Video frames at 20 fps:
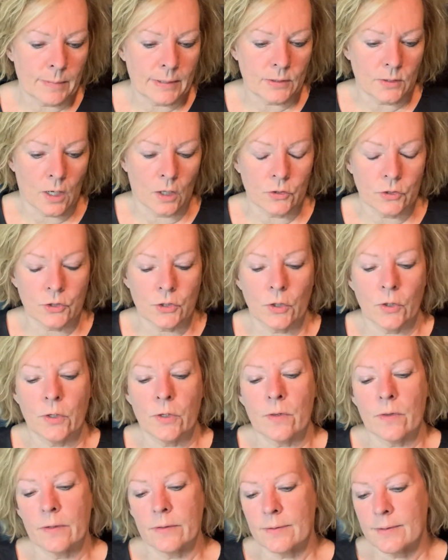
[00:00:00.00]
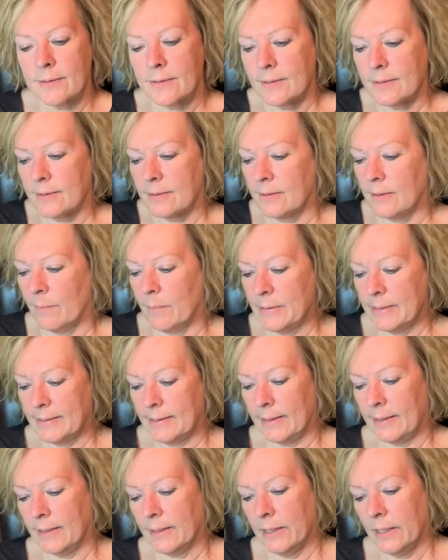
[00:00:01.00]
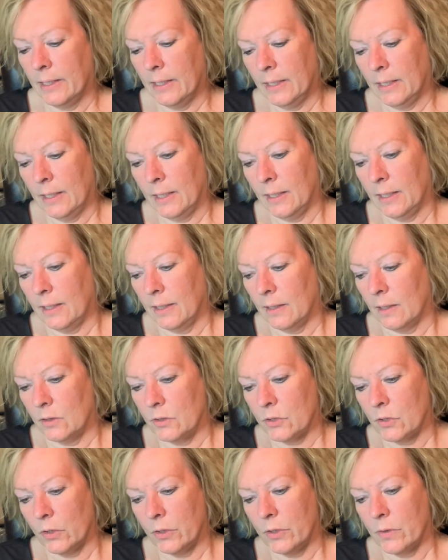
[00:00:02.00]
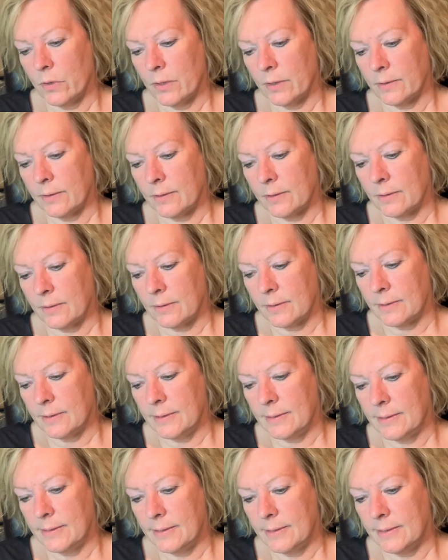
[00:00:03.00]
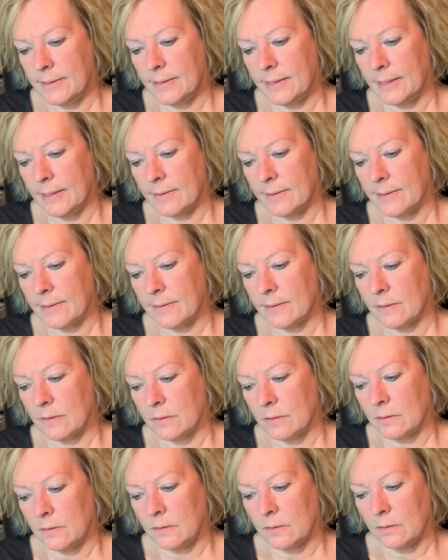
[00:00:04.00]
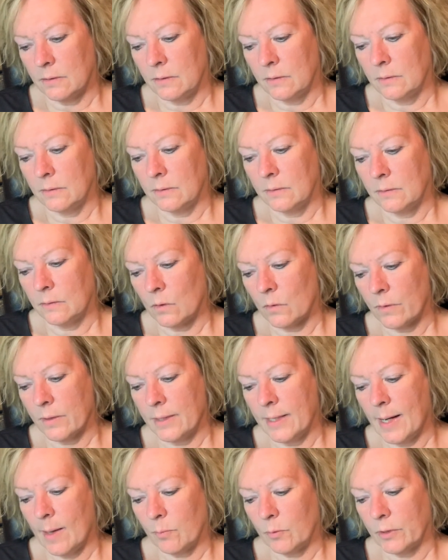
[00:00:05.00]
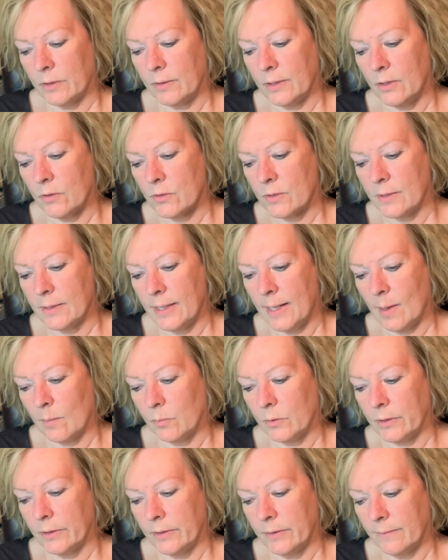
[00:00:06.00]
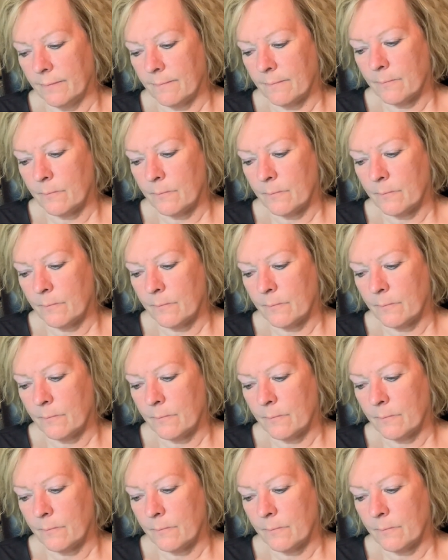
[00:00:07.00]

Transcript: I'll show you this. Let me see. Show you the stencil or the napkin. Here's the napkin.